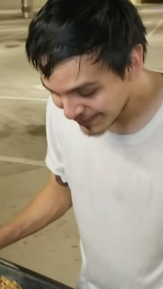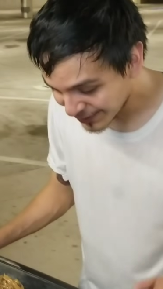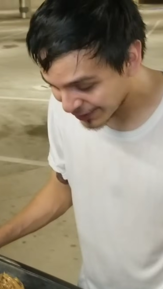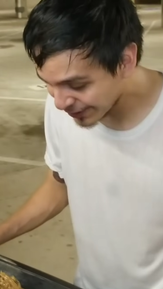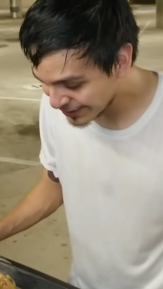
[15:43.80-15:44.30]

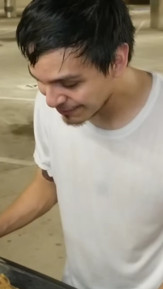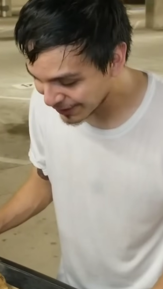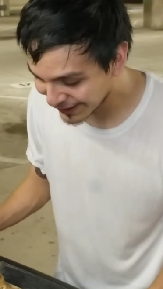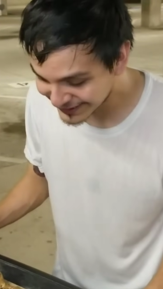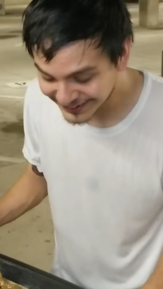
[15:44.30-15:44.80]
good, to be
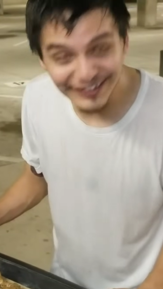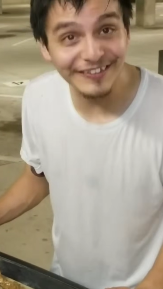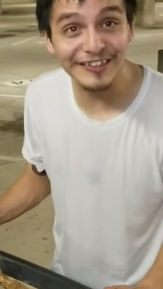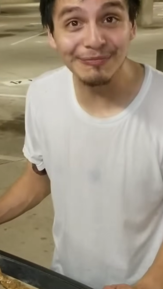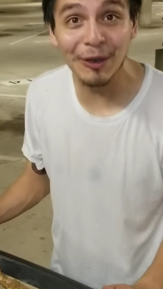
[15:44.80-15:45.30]
honest. It
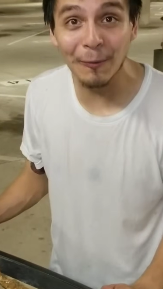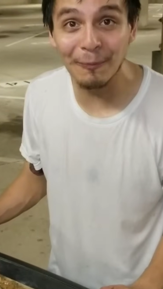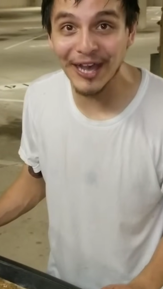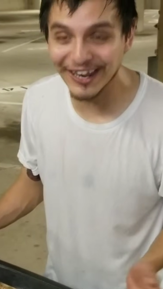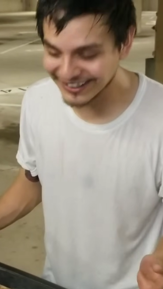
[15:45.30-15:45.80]
doesn't smell
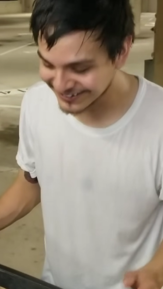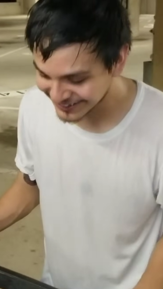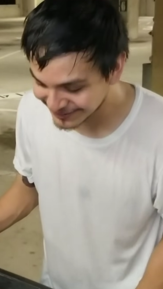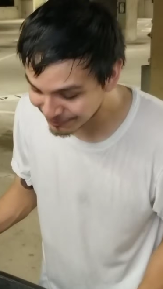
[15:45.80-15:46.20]
bad as they